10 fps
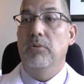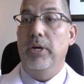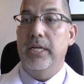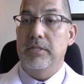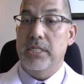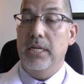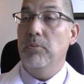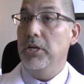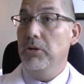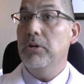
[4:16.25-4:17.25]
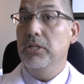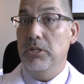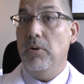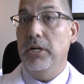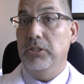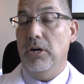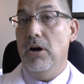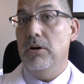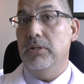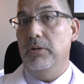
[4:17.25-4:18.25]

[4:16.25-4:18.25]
We can see what you can do on your own,